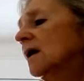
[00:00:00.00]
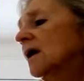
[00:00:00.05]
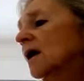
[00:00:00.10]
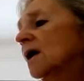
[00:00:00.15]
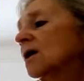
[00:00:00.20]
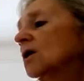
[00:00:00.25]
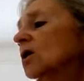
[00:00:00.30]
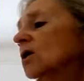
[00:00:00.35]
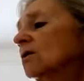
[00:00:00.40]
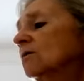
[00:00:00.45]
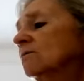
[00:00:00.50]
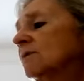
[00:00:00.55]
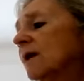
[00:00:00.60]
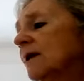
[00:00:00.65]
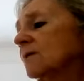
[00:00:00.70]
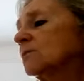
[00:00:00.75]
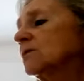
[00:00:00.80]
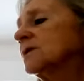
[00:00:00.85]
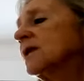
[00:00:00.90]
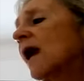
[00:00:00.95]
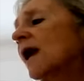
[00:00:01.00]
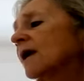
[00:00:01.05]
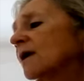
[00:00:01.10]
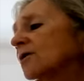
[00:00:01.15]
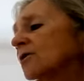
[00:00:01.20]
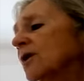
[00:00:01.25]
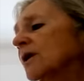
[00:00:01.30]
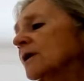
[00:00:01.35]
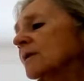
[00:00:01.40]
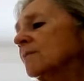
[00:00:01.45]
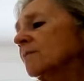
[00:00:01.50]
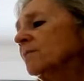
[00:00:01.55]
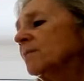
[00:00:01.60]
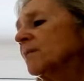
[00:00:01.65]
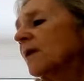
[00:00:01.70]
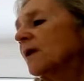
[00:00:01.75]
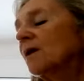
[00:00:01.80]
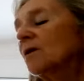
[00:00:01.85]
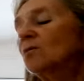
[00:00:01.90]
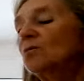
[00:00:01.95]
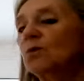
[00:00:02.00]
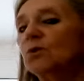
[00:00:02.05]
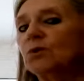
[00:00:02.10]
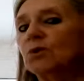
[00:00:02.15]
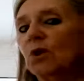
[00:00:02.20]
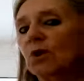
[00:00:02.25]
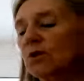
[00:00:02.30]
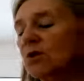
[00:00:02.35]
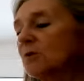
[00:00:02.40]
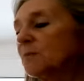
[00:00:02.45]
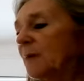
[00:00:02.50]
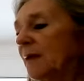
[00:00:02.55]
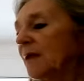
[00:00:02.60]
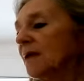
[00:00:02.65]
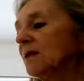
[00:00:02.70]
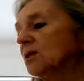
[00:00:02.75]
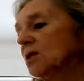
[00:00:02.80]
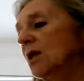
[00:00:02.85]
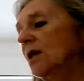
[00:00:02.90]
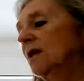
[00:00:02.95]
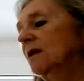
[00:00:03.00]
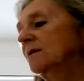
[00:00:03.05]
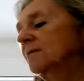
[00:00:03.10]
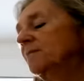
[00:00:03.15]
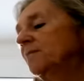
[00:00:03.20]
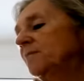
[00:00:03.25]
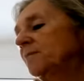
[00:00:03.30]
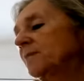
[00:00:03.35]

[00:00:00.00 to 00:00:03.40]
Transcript: and Conrad was angry and would not speak to her.